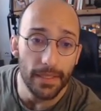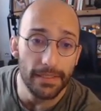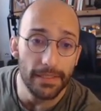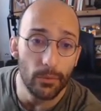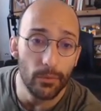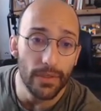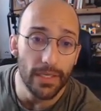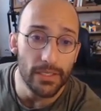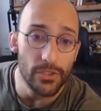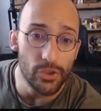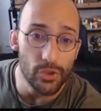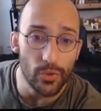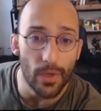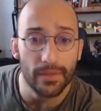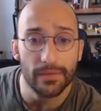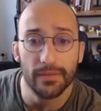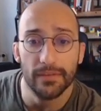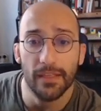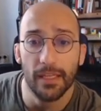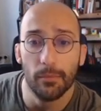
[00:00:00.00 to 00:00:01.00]
and then we
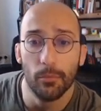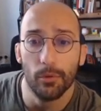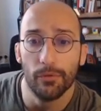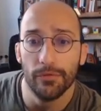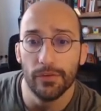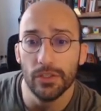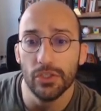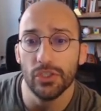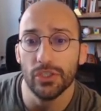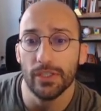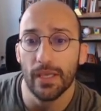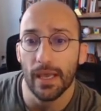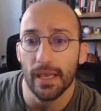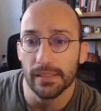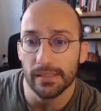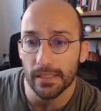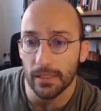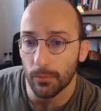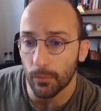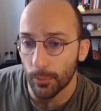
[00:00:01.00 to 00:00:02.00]
extract the name of each
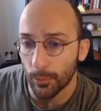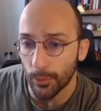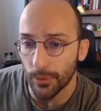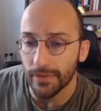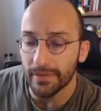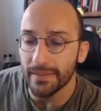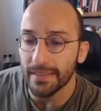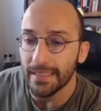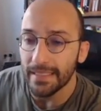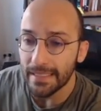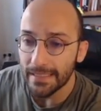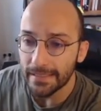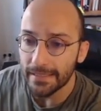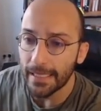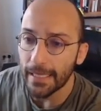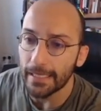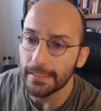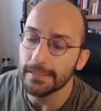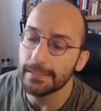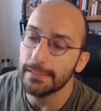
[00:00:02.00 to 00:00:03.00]
task and print the
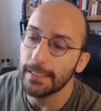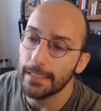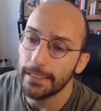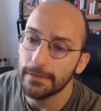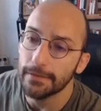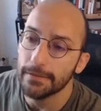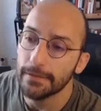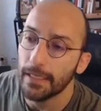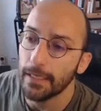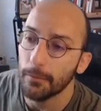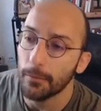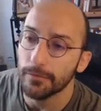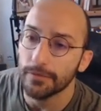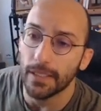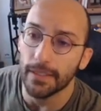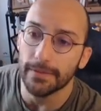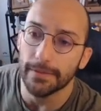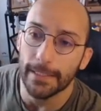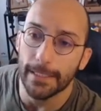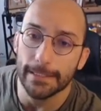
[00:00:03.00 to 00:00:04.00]
index and the name of
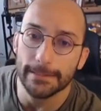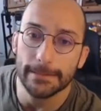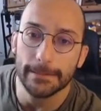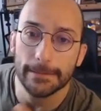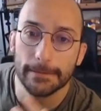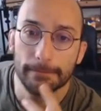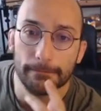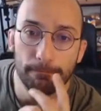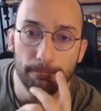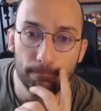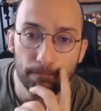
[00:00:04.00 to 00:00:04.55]
that task.